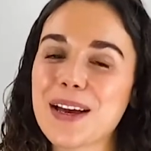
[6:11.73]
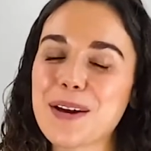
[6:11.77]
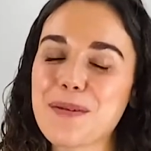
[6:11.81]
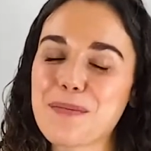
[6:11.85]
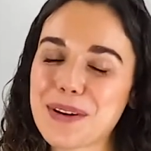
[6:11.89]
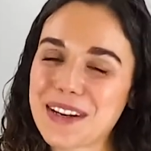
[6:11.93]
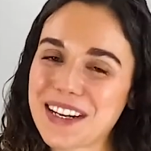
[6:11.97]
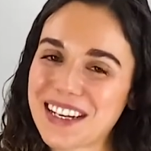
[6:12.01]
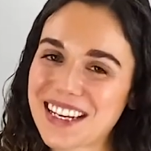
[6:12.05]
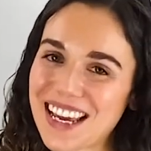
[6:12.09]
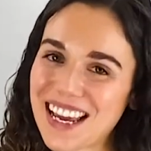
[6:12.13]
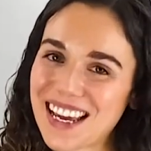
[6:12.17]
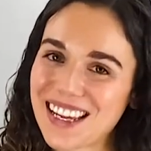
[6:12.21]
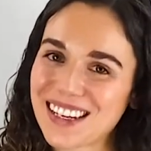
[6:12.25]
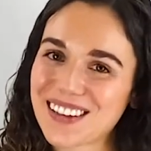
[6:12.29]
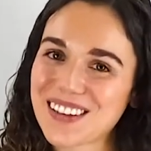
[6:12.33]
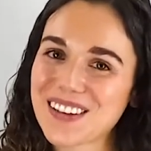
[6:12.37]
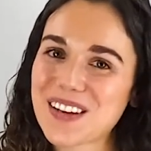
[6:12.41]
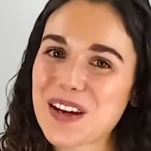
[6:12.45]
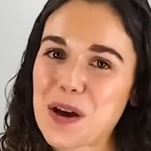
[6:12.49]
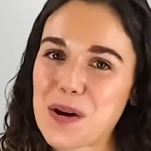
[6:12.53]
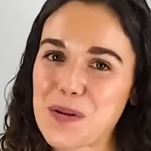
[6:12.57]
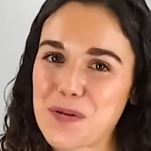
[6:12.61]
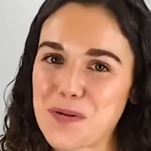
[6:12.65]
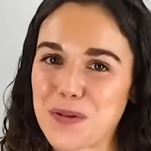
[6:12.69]
But again,
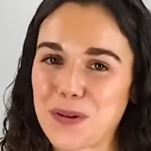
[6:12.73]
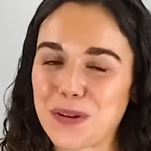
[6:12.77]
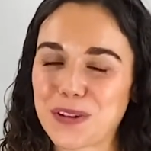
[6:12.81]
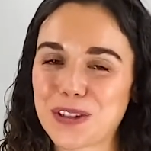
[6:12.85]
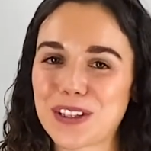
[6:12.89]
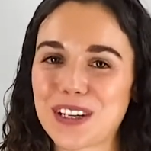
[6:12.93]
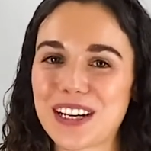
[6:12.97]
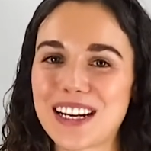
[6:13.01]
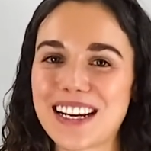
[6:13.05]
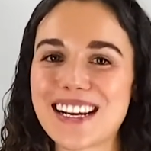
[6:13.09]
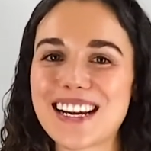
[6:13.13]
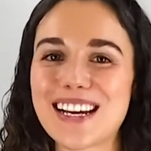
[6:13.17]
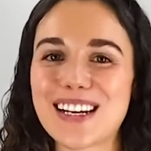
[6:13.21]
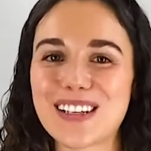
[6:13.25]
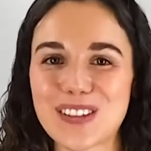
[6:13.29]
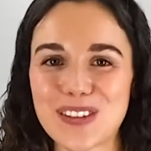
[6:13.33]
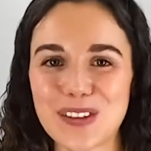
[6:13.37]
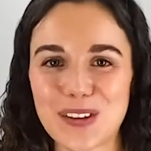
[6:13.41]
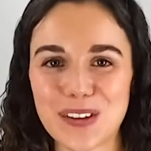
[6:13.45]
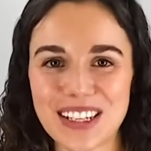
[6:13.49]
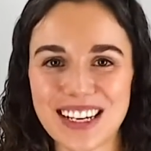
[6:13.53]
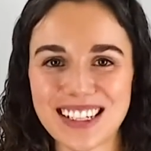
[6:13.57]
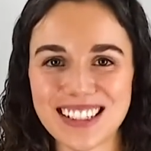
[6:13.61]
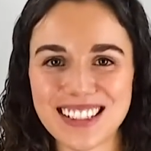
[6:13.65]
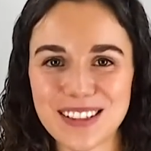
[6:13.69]
unfortunately, it's
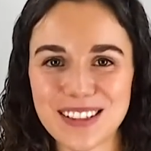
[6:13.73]
not that